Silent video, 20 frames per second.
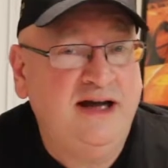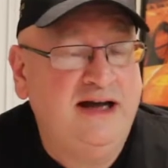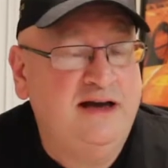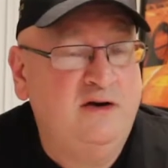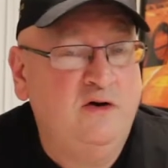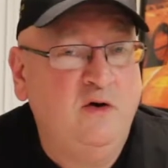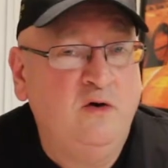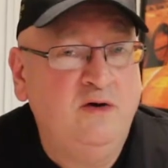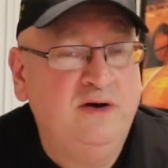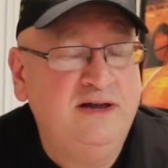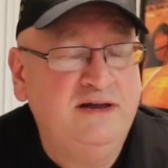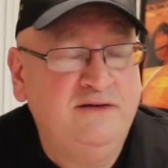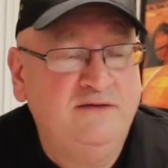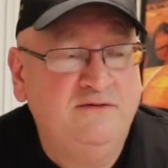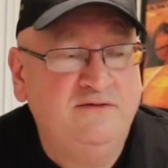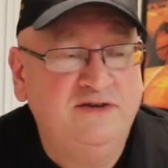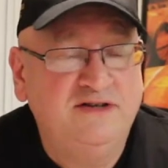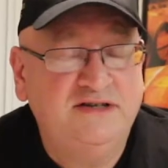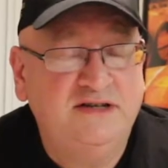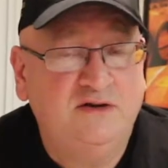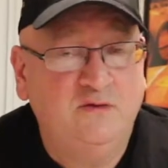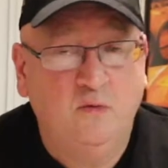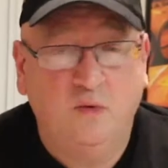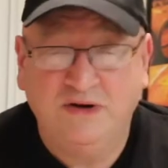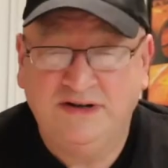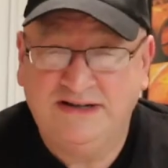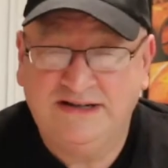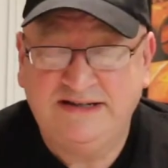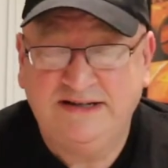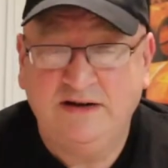I'd already visited
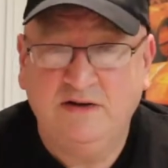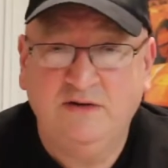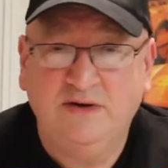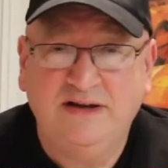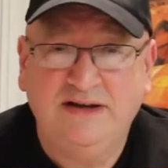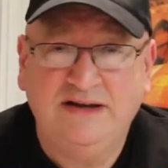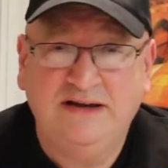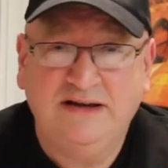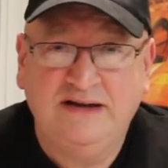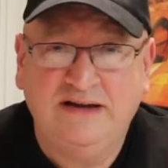one distillery,